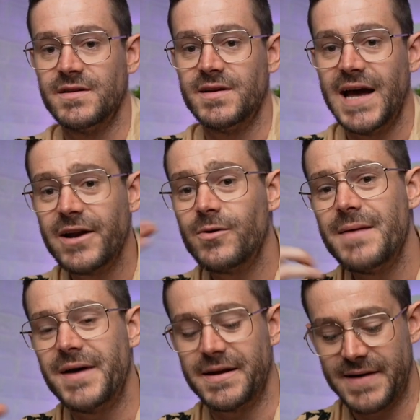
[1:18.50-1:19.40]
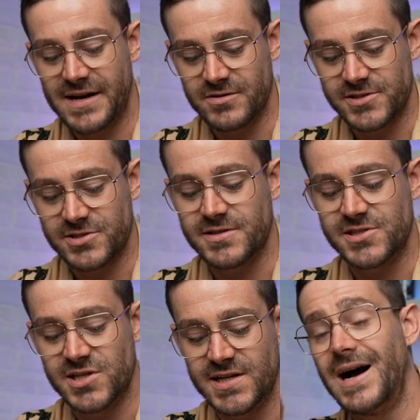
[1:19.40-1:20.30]
How do I make bank on the stock
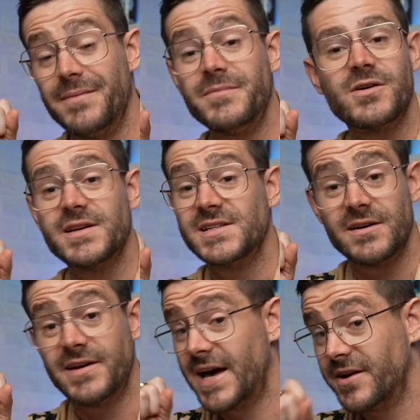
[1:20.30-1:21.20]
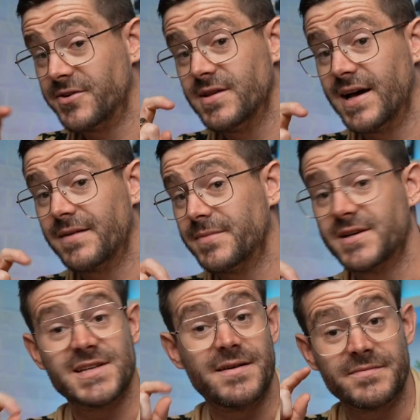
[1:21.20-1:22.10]
exchange? I'm not going to tell you how to do that
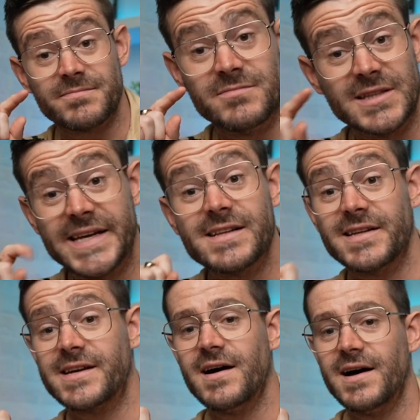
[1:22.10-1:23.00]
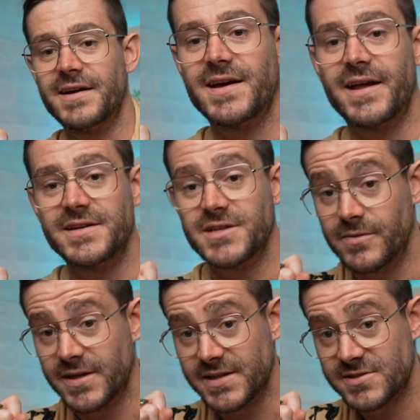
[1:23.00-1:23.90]
because I legally can't and I don't
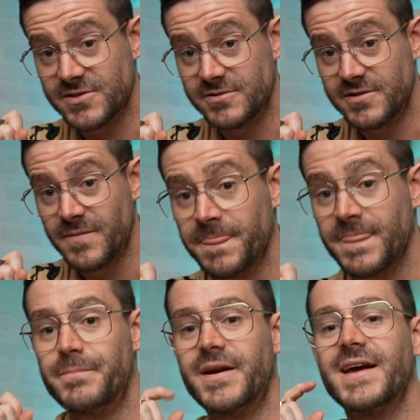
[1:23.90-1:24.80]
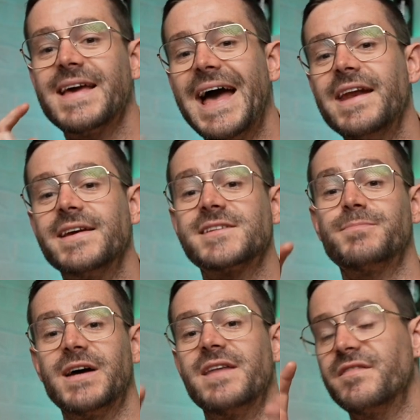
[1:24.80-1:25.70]
want to get sued. But I can
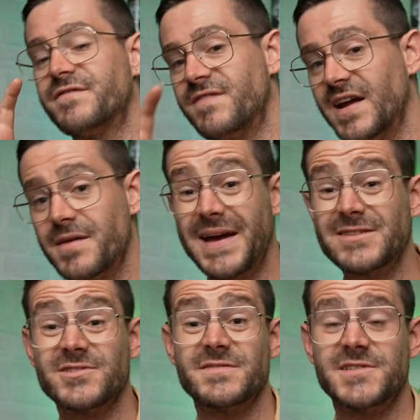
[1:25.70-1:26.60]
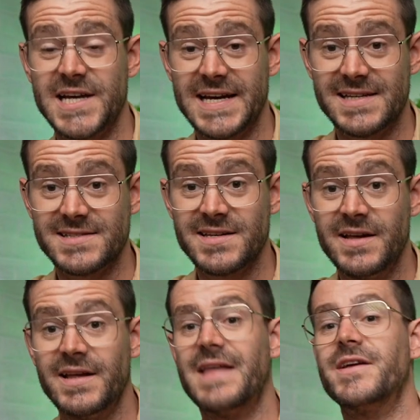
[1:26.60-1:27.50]
explain the fundamentals of shares
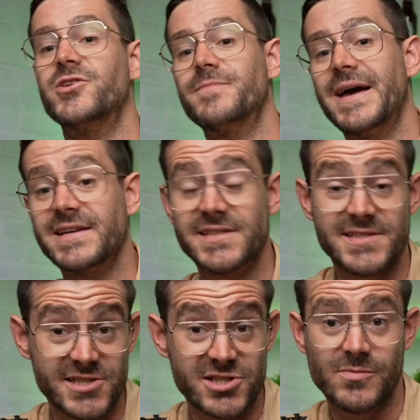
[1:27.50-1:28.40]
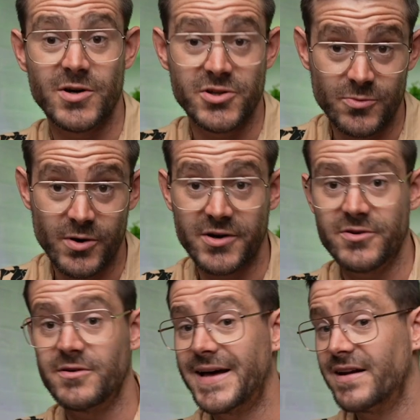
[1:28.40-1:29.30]
and then you make a decision on what you want to
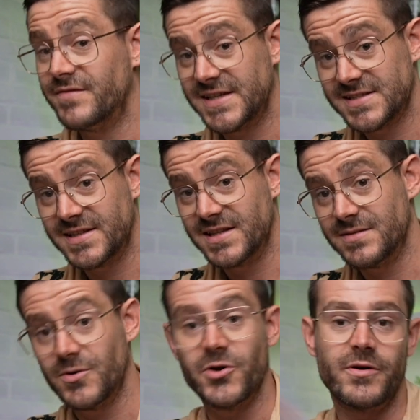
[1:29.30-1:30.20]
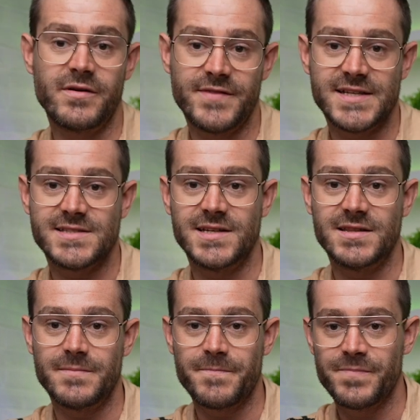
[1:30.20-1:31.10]
do about investing in them or not investing in
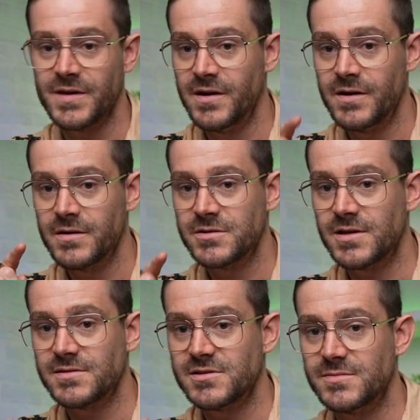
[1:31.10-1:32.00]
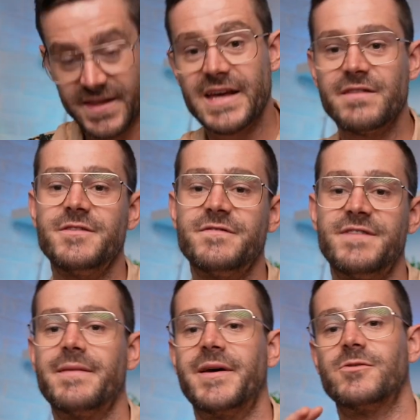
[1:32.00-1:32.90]
them. Don't sue me. To get a few
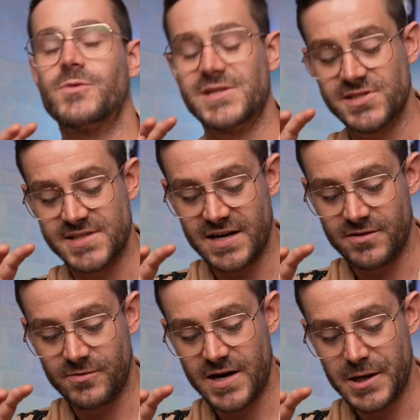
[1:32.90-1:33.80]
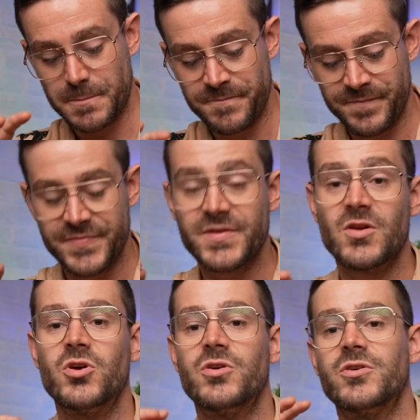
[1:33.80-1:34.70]
fundamental questions out of the way.
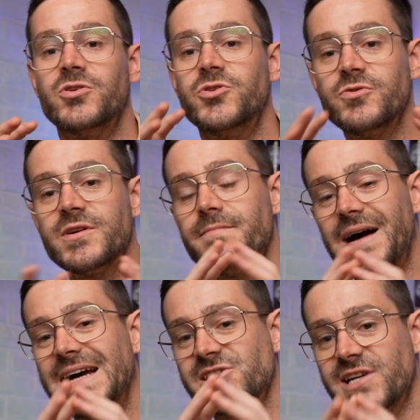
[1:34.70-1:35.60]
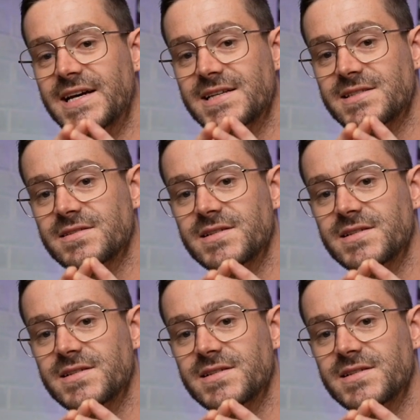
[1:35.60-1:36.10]
You can buy shares